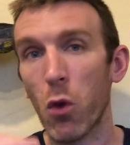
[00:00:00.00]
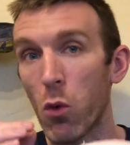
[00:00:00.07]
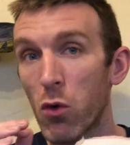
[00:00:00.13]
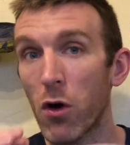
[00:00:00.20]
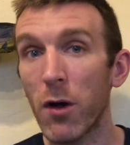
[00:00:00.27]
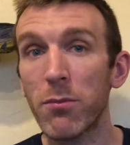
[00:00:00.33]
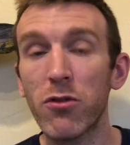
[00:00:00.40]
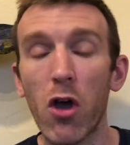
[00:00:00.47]
where
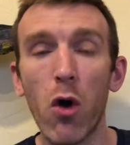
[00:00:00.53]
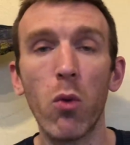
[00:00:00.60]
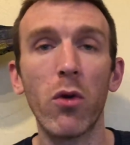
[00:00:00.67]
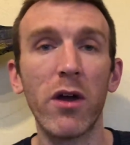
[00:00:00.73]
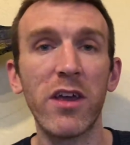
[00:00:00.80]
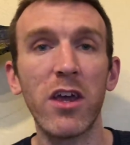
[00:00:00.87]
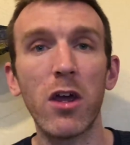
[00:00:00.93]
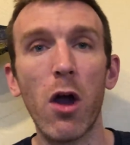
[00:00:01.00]
I'm told I
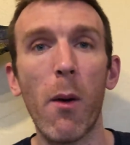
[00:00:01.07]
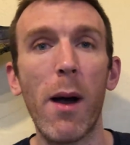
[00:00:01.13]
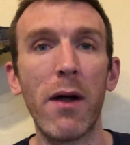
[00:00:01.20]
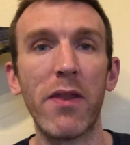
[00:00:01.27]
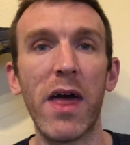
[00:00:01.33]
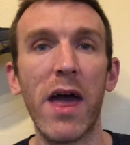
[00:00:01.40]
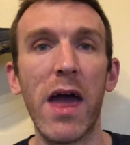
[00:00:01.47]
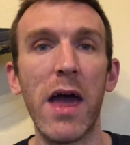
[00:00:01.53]
can go out
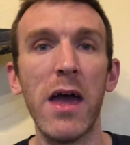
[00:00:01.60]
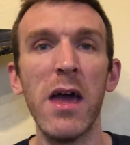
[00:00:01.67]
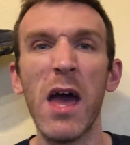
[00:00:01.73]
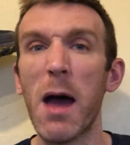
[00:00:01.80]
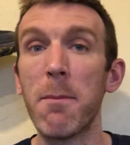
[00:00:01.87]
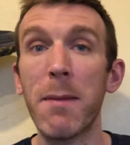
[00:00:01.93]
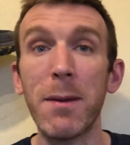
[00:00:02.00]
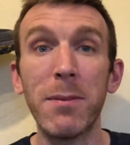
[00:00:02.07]
there
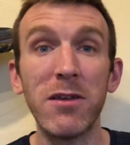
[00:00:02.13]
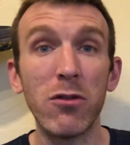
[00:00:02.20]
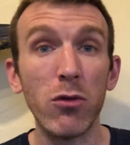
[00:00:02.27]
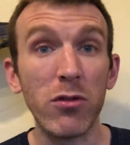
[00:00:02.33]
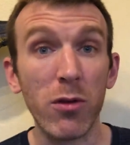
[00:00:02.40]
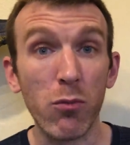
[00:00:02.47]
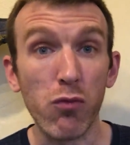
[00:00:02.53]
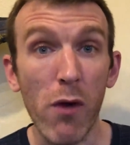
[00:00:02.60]
and maybe do
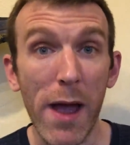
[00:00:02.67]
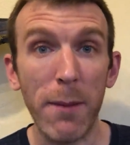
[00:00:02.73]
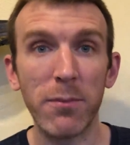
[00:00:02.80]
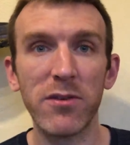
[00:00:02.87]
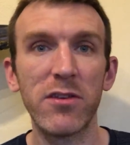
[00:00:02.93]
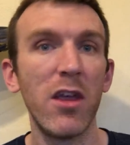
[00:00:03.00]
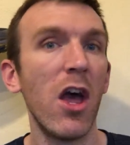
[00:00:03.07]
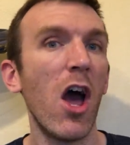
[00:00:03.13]
some
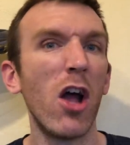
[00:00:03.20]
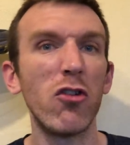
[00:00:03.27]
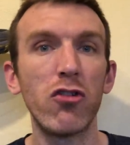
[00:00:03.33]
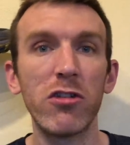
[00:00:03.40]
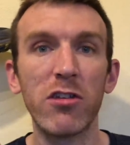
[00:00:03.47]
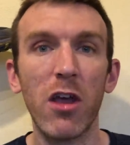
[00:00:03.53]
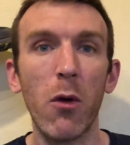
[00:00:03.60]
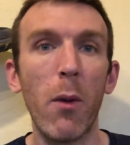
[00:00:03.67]
reps and
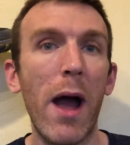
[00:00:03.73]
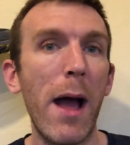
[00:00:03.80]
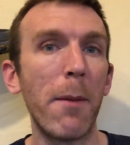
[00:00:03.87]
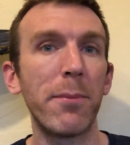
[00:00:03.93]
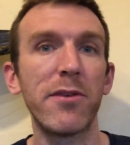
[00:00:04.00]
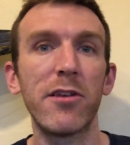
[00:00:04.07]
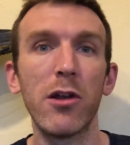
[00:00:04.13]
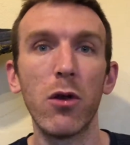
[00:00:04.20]
just go
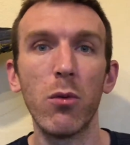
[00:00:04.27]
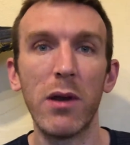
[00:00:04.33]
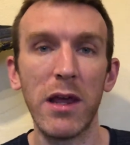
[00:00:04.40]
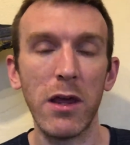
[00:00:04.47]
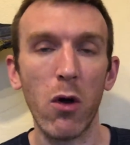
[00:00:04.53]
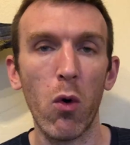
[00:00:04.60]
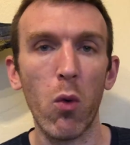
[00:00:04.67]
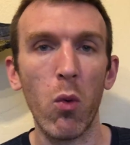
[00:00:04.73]
absolutely
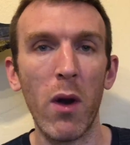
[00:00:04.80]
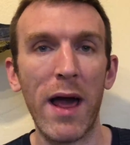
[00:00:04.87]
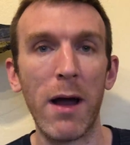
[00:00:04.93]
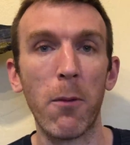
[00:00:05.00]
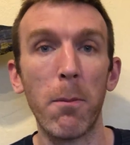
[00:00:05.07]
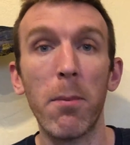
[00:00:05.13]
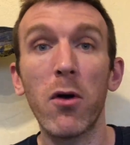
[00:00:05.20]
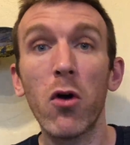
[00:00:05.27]
all
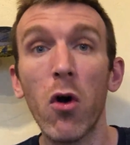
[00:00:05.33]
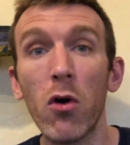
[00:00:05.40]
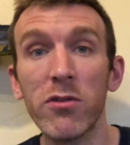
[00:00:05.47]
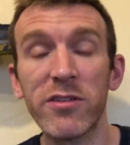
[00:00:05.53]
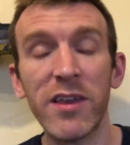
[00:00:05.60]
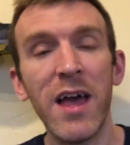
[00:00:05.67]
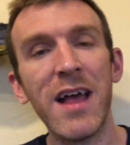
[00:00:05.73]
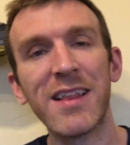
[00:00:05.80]
out,
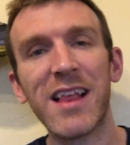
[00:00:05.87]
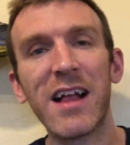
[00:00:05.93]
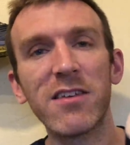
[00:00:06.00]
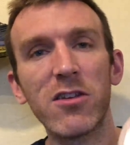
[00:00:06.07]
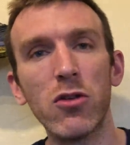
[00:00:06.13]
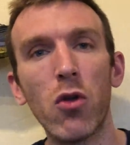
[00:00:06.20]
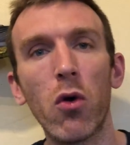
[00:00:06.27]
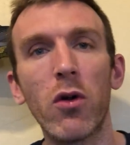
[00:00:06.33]
because that's
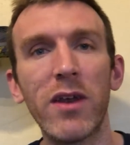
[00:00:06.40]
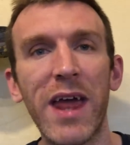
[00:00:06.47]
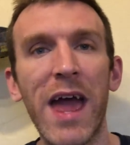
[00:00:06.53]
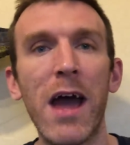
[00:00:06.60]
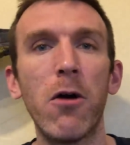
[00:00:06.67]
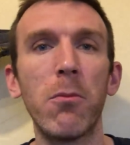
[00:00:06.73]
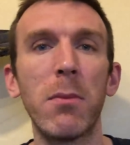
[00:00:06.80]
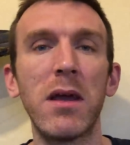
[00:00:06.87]
not going to
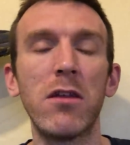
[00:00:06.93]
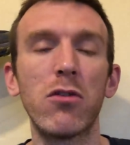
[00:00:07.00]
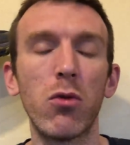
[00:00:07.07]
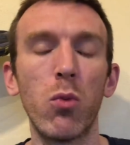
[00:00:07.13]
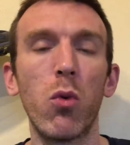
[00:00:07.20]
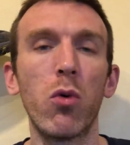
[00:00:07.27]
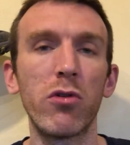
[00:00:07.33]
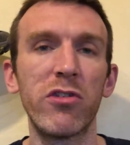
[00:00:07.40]
help me
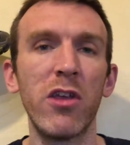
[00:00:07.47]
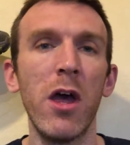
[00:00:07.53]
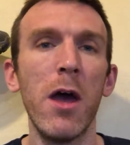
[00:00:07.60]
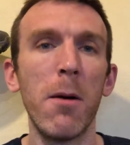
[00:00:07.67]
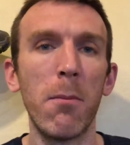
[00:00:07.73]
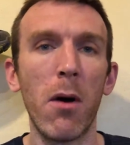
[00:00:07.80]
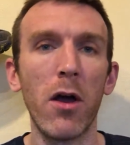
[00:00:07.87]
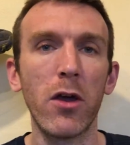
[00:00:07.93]
towards
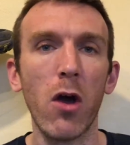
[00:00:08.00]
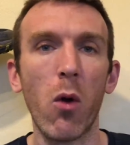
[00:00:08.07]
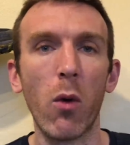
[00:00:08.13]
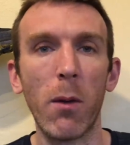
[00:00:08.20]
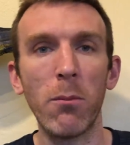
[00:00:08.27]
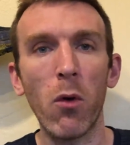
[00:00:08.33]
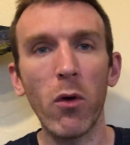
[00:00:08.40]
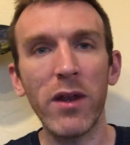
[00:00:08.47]
my goal.
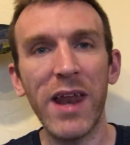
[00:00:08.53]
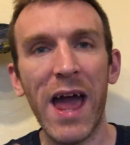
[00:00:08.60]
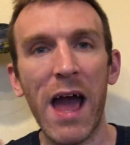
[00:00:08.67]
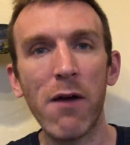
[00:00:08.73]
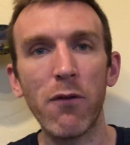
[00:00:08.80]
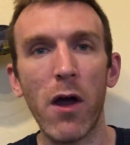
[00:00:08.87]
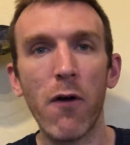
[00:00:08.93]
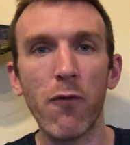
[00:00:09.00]
I'm not going to
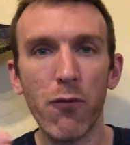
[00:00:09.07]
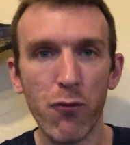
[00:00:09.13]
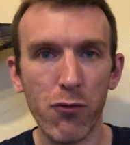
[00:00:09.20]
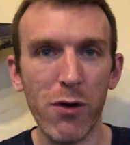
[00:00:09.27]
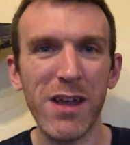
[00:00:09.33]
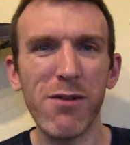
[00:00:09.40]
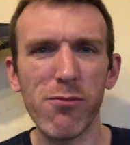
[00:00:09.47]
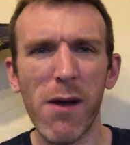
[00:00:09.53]
have a
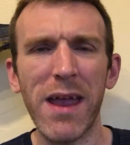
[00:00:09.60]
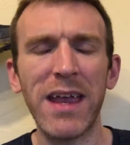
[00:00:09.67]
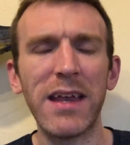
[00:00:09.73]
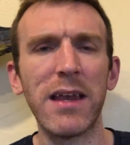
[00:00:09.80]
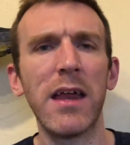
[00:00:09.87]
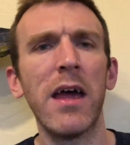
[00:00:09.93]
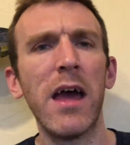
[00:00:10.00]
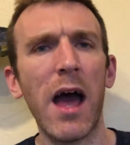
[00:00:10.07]
free
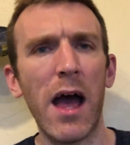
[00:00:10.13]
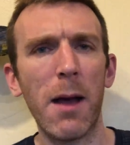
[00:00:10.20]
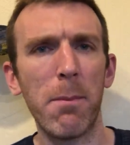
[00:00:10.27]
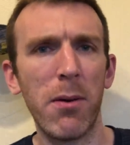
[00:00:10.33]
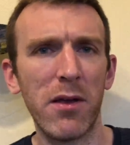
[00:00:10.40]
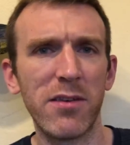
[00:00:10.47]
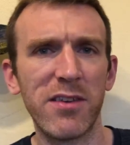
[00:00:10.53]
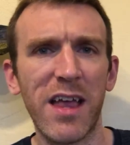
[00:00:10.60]
rein
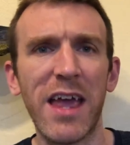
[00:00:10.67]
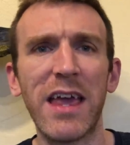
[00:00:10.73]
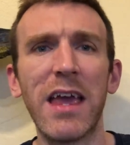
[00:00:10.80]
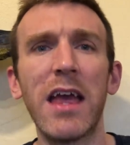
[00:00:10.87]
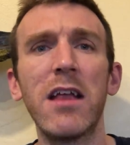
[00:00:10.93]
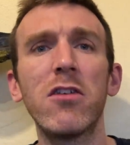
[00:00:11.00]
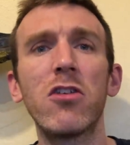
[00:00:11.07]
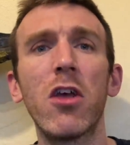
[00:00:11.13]
per se
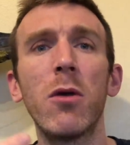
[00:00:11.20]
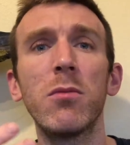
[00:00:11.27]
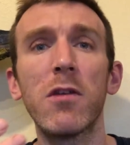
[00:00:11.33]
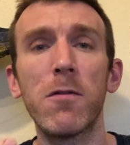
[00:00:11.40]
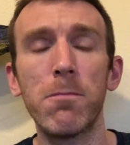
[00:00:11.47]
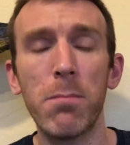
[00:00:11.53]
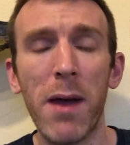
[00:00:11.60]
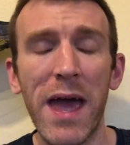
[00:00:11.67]
in terms
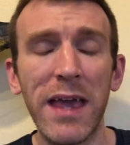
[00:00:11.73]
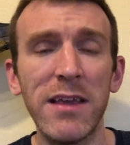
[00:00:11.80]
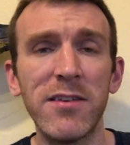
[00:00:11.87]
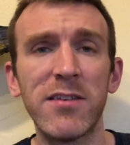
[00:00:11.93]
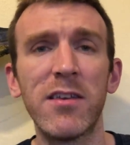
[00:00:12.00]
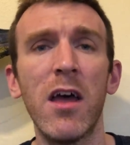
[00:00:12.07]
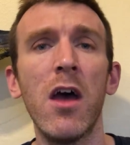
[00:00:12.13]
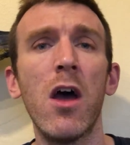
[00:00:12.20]
of
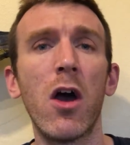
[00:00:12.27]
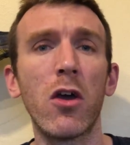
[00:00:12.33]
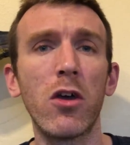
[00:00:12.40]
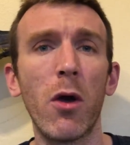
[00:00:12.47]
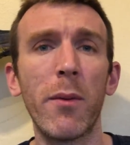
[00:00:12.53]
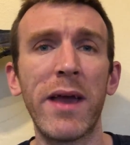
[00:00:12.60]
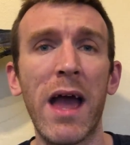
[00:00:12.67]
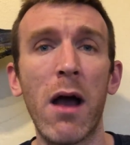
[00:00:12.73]
pace and
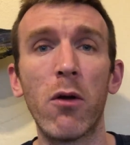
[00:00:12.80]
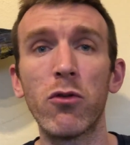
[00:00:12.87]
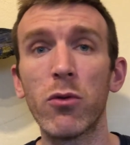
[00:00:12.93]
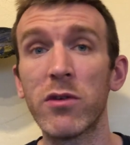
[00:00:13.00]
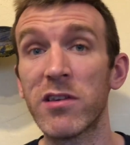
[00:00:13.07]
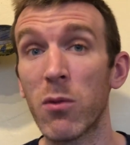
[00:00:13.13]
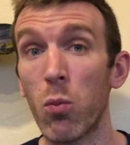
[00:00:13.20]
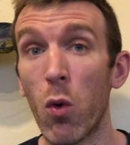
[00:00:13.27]
going out and doing
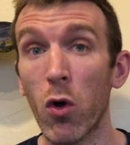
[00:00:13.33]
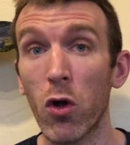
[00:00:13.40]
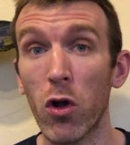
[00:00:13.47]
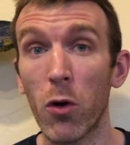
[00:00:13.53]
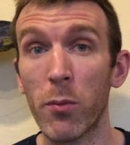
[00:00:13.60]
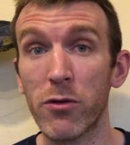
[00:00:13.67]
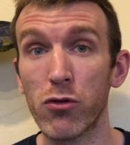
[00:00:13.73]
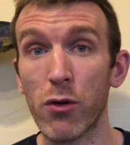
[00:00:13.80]
some 1
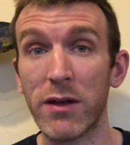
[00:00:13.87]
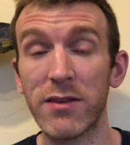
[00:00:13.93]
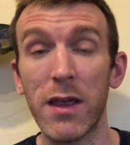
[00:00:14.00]
kilometer reps.